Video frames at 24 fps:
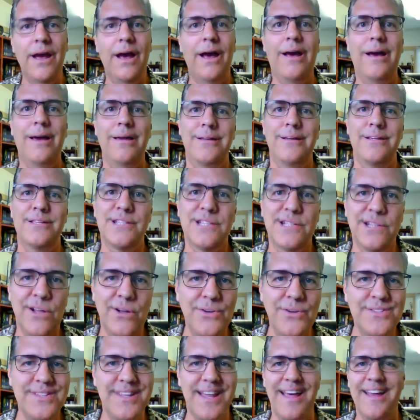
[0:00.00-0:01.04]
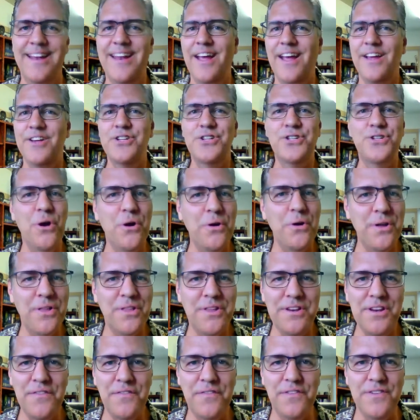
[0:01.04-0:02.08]
I disclose that, show you the
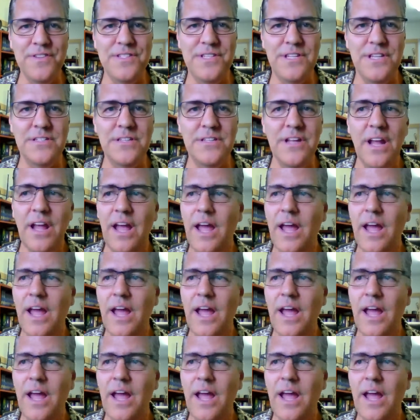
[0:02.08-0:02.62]
differences,